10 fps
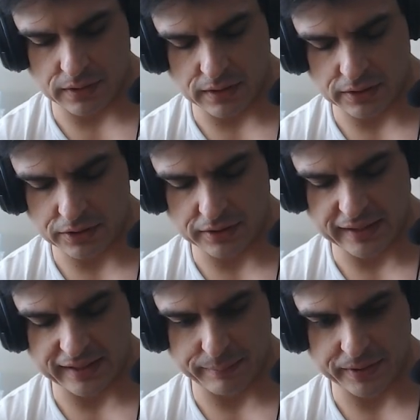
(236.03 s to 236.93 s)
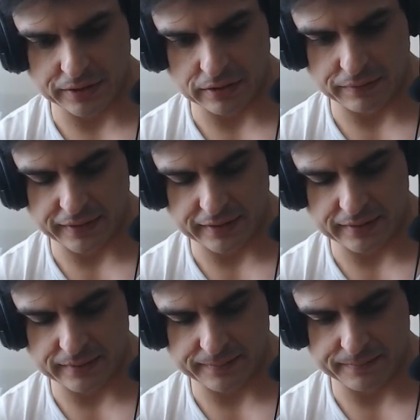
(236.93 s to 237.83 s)
Should have taken a picture of it.
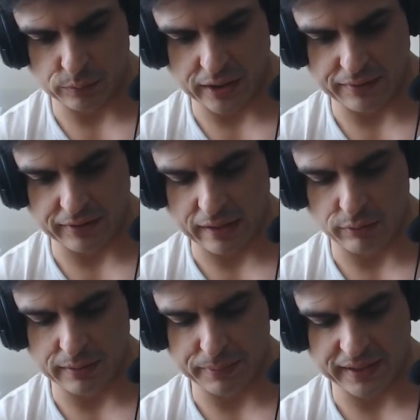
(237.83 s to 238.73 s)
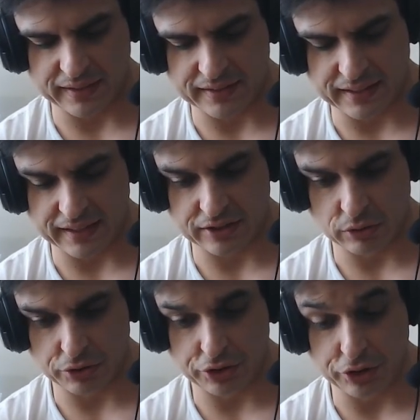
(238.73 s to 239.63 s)
Whatever. I don't want to play this. It's so
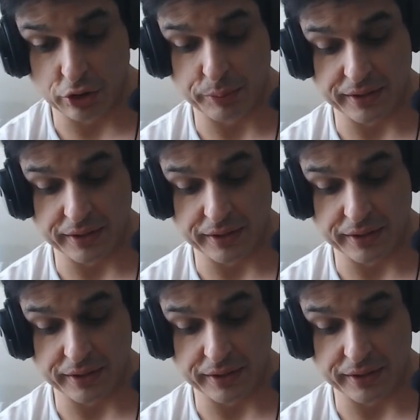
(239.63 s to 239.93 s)
stupid.